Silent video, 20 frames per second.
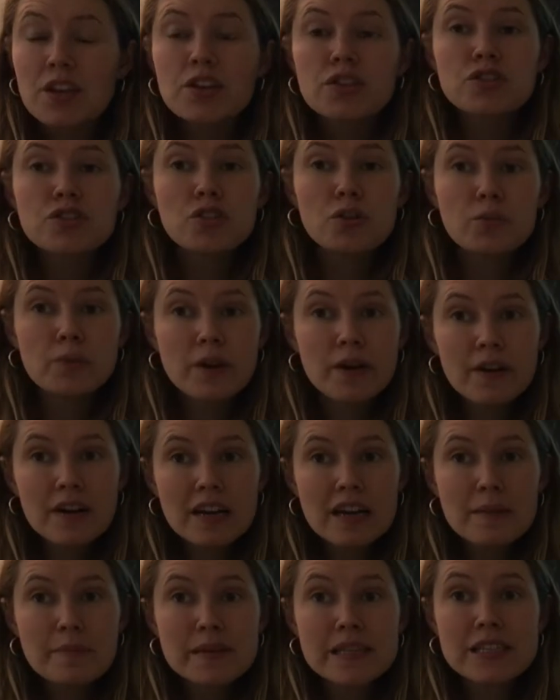So we're
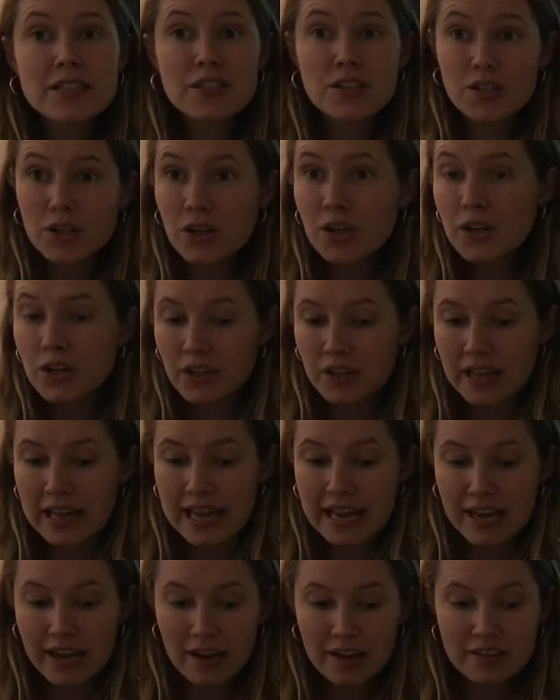going to be
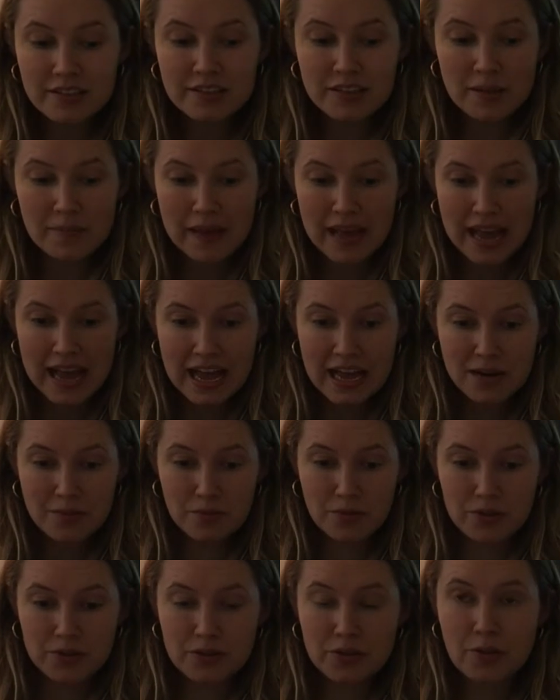circling some
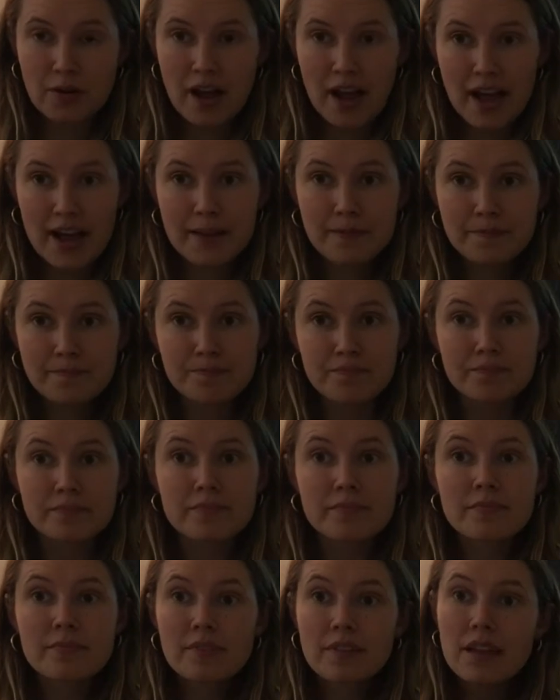animals, okay?
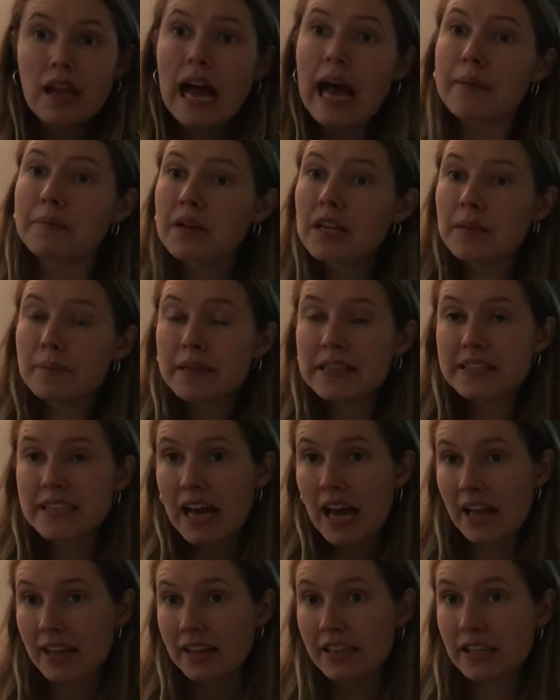I'm going to be
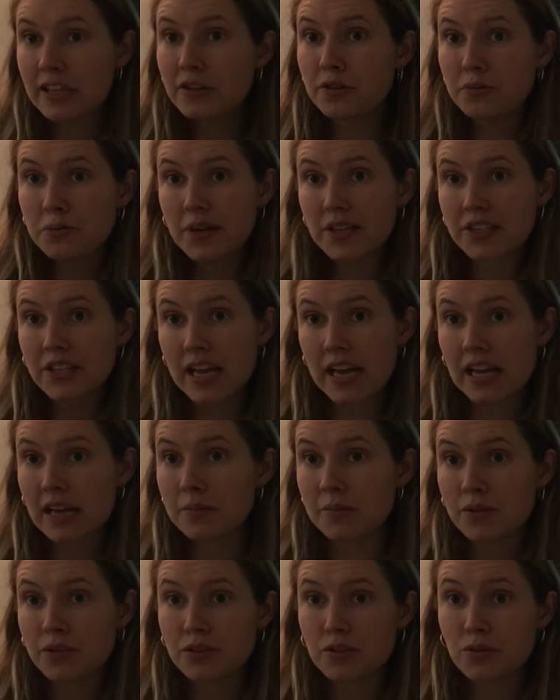telling you which
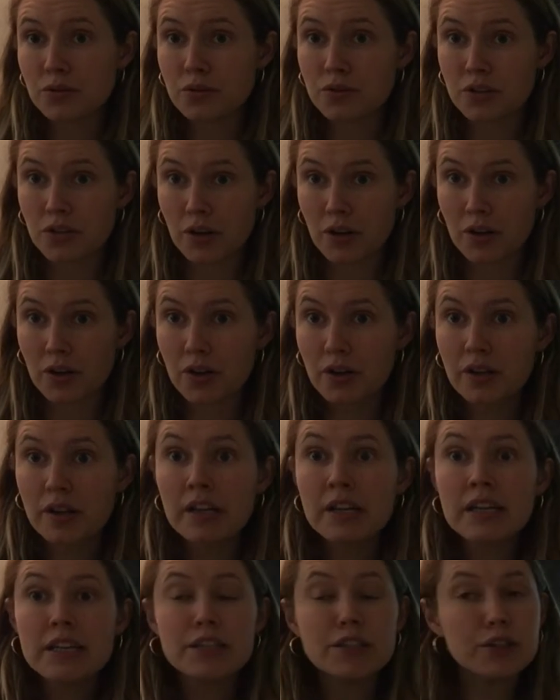animals to circle
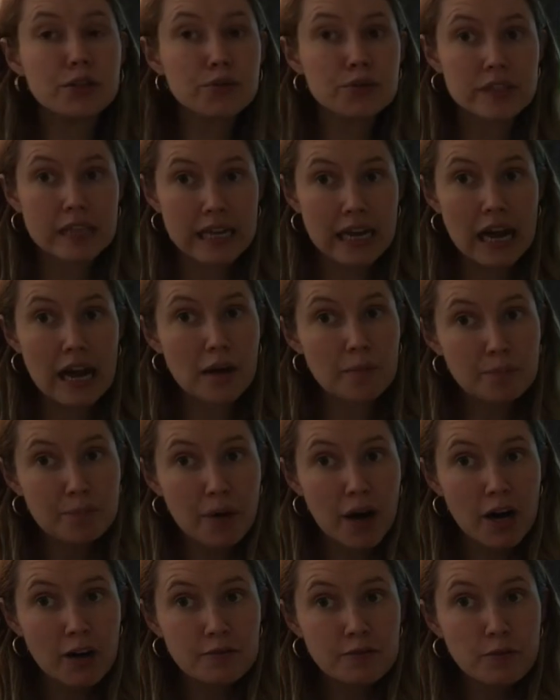using
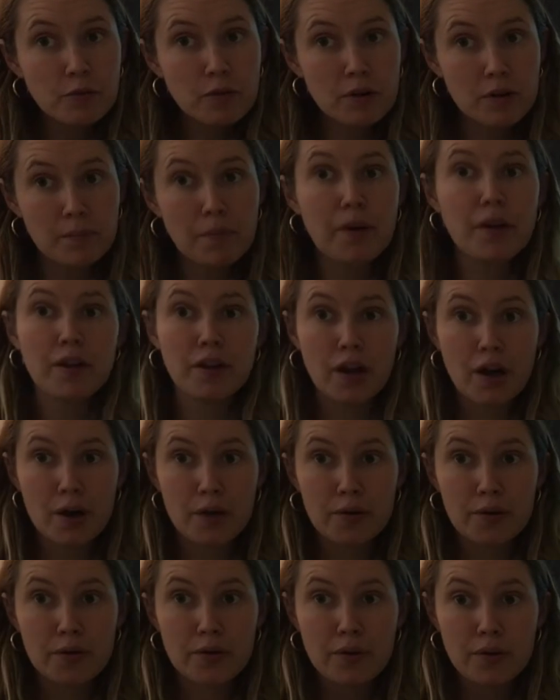above or
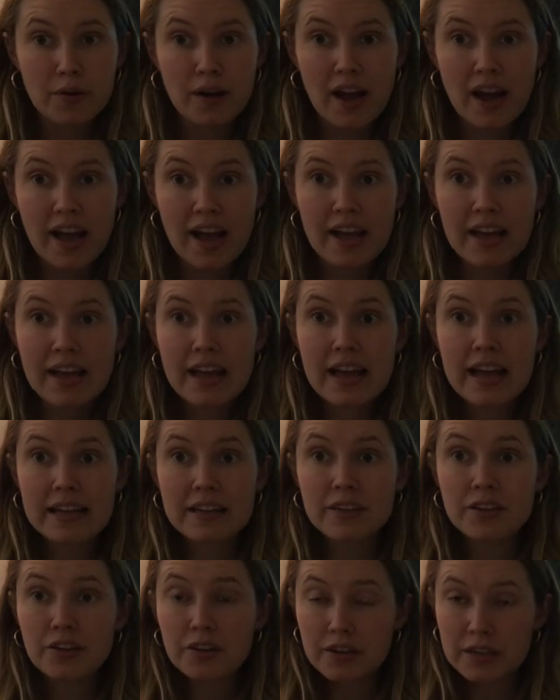below, okay?
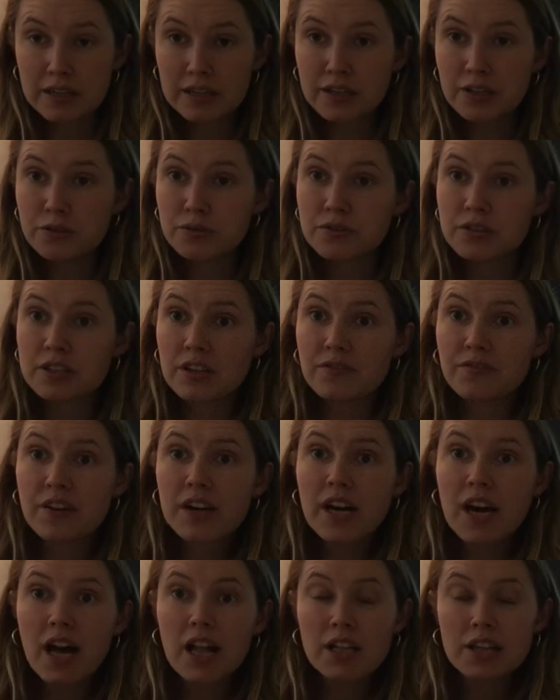And you're going to use
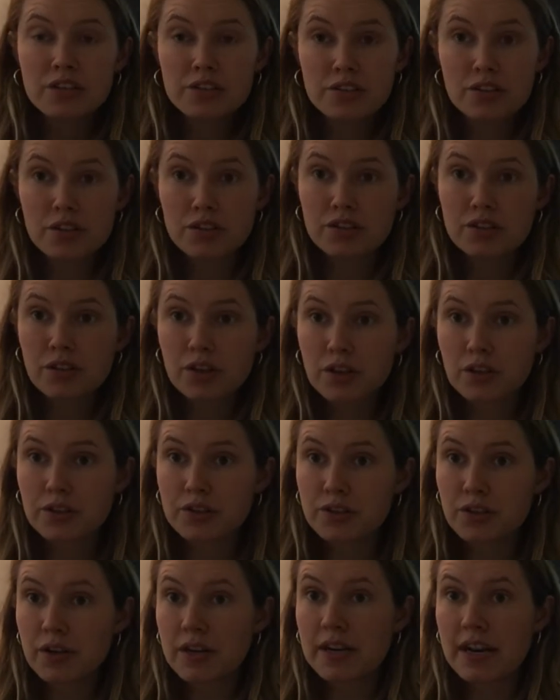different colors to circle
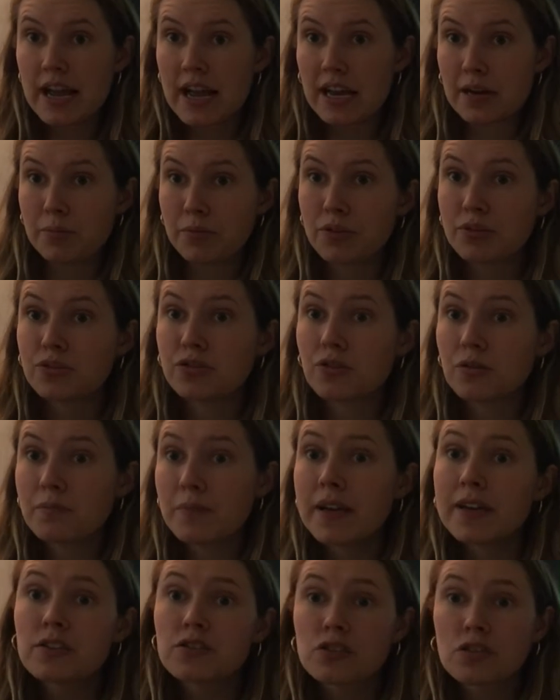certain animals. So
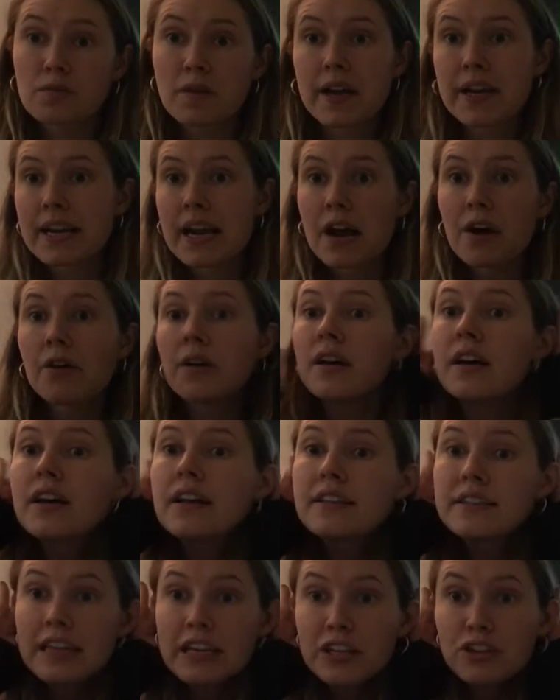make sure right now
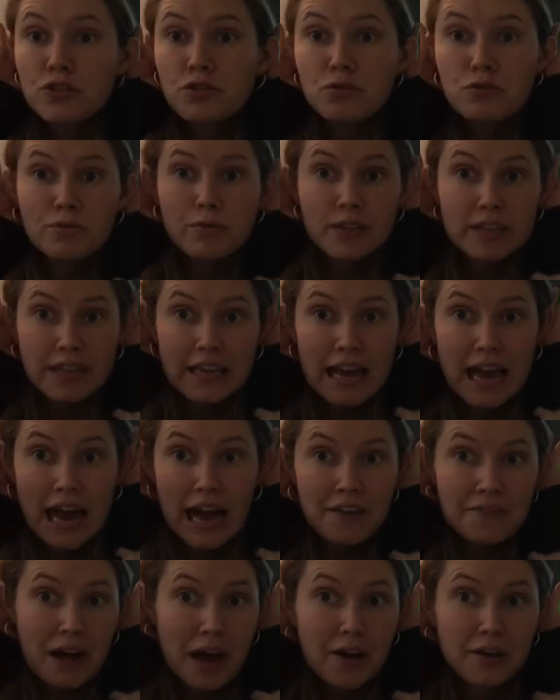that you really
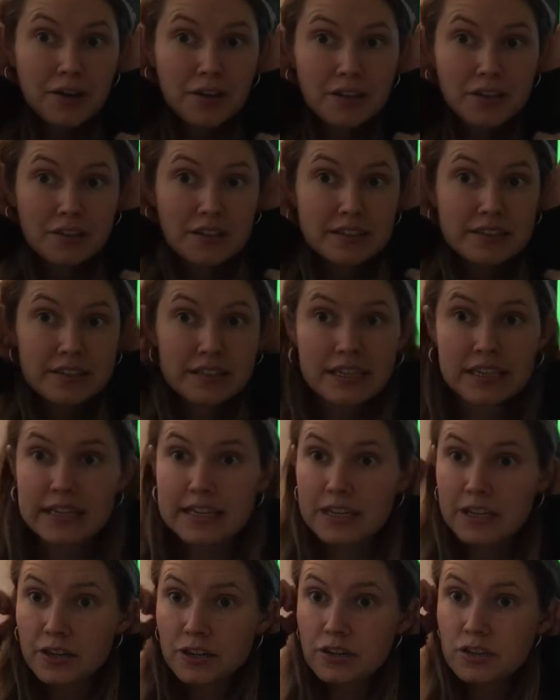have out your listening
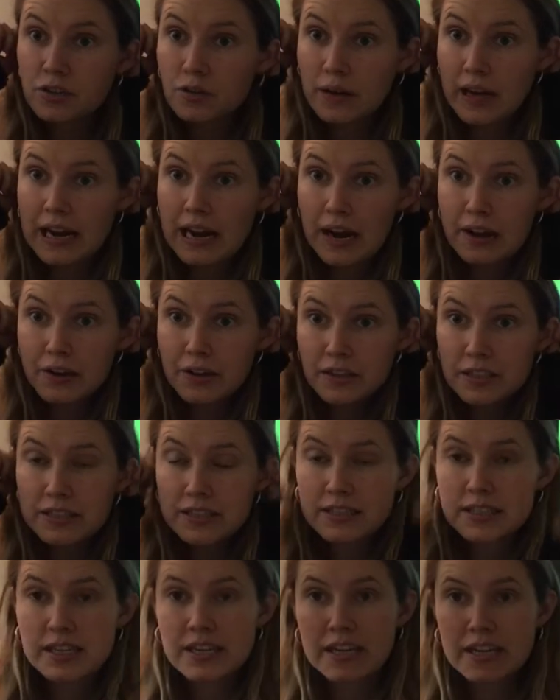ears. So get out your
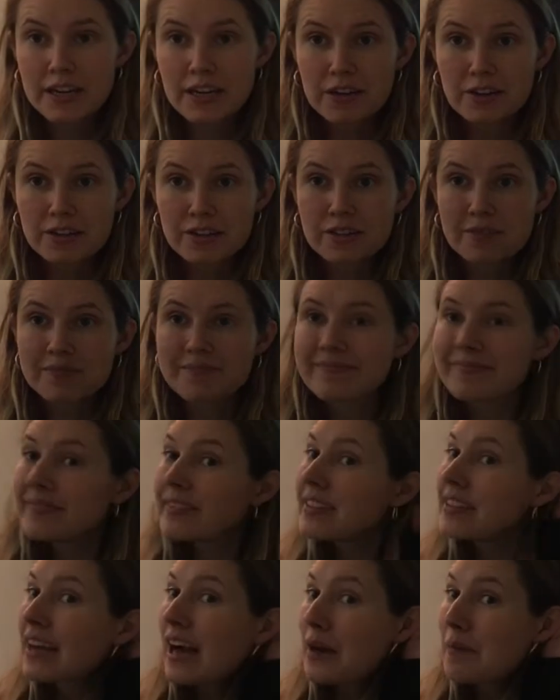listening ears.
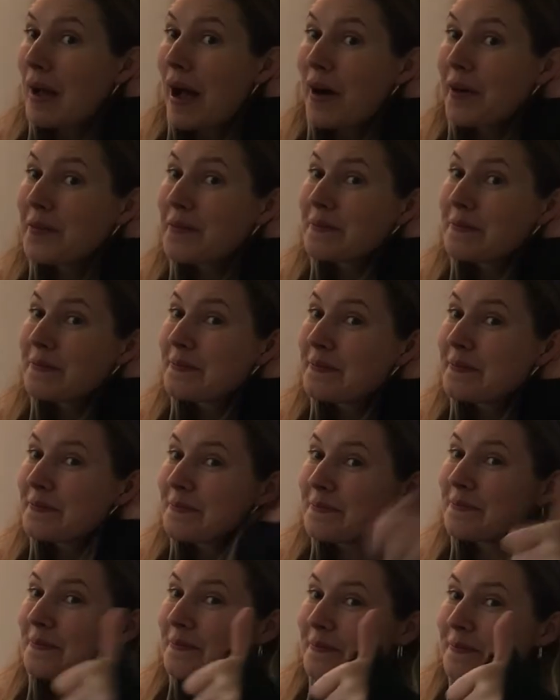Got them out?
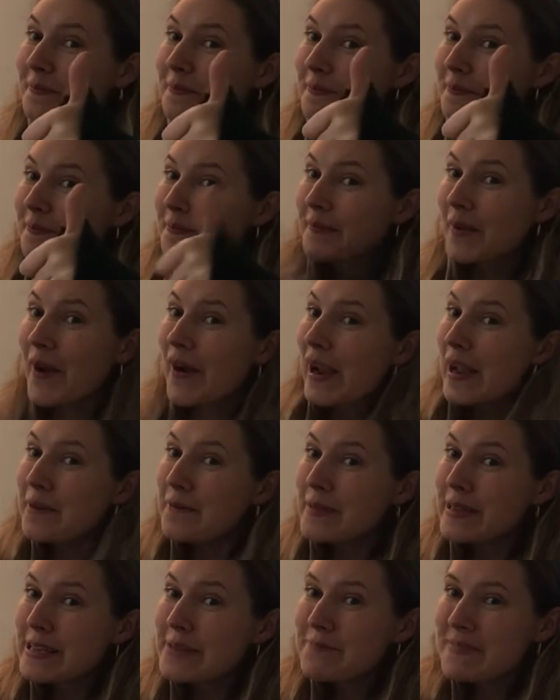All right,
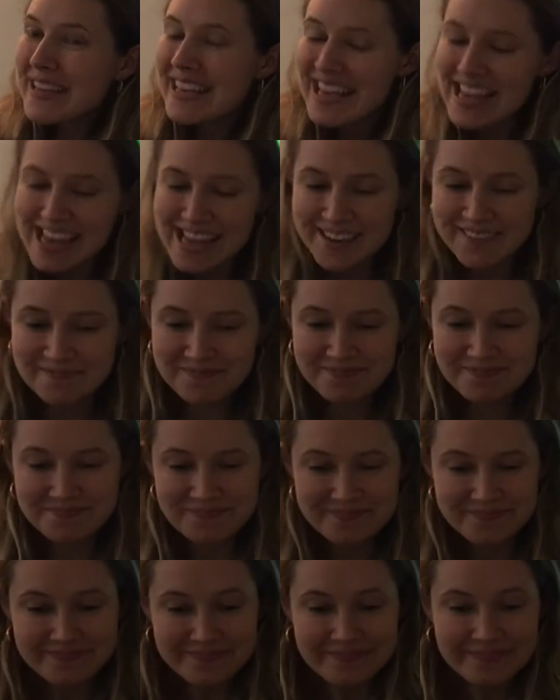we can begin.
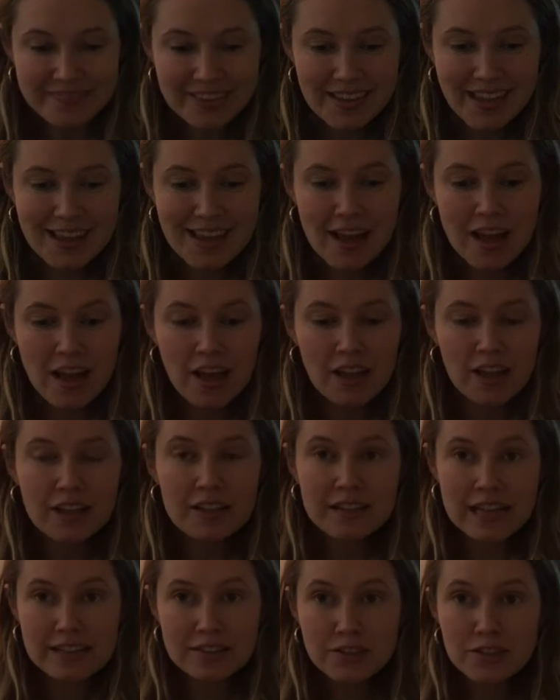
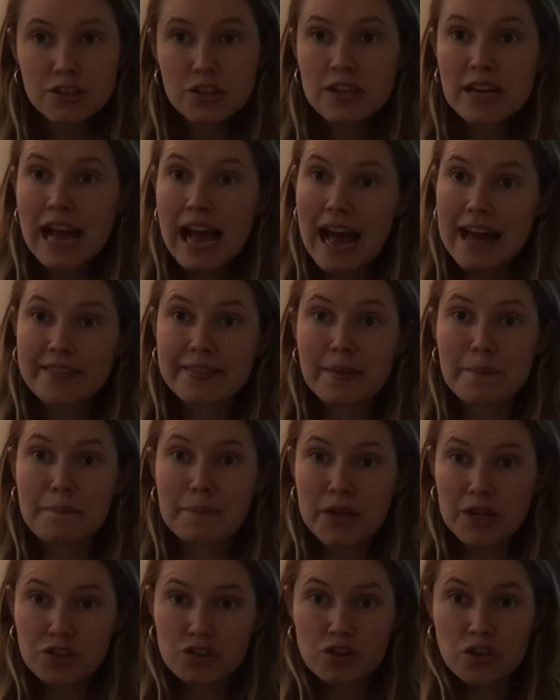Let's look at the
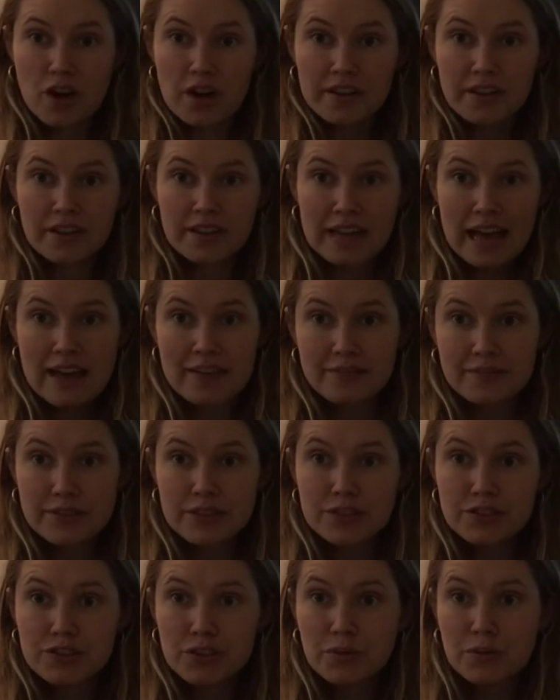picture on the left.
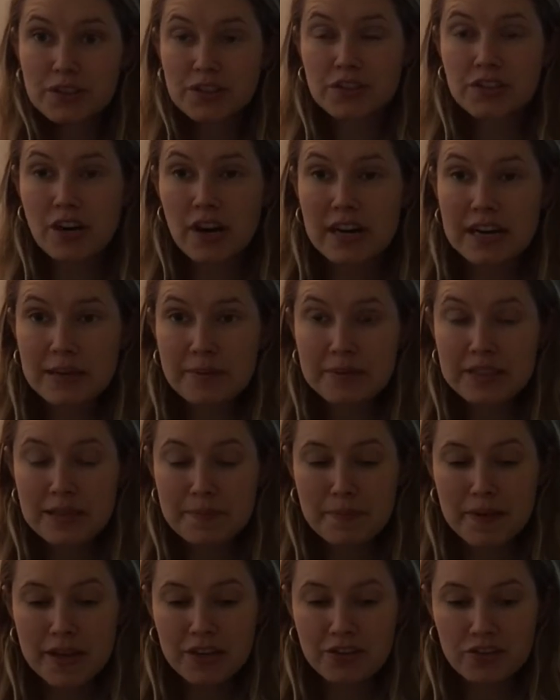So we're starting with the
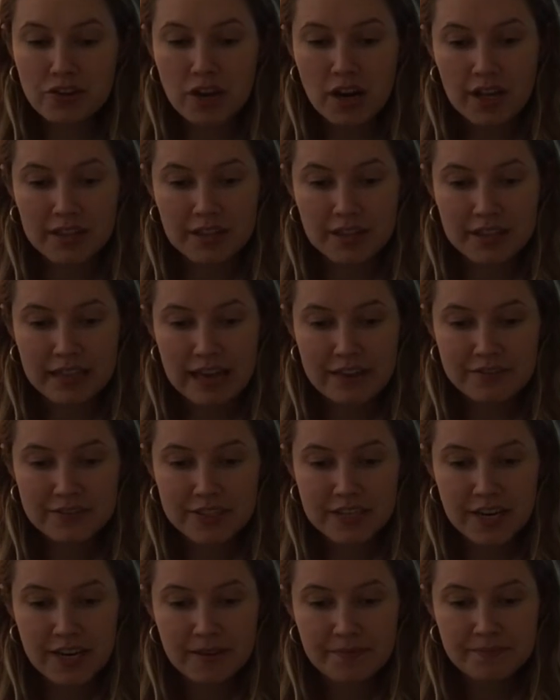picture on the left
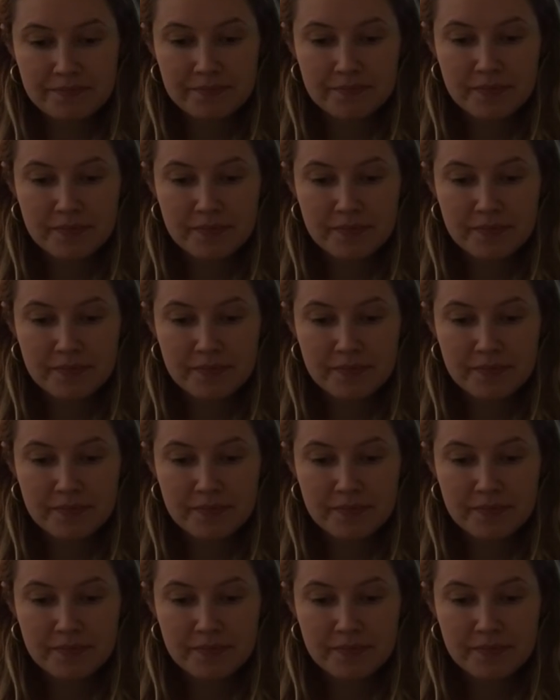here.